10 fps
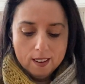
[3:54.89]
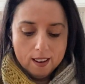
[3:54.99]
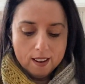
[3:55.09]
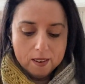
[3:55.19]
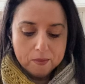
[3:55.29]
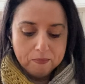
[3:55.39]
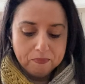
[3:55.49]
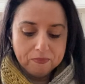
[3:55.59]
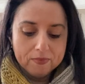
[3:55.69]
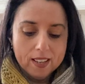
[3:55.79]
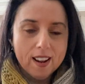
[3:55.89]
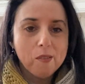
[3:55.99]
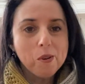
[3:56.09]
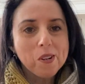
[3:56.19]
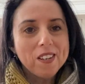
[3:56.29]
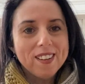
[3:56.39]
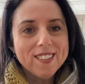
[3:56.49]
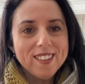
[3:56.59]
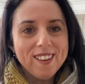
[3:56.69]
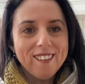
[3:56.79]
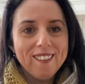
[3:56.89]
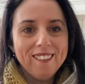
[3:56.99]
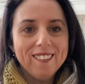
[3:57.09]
and how organized they are,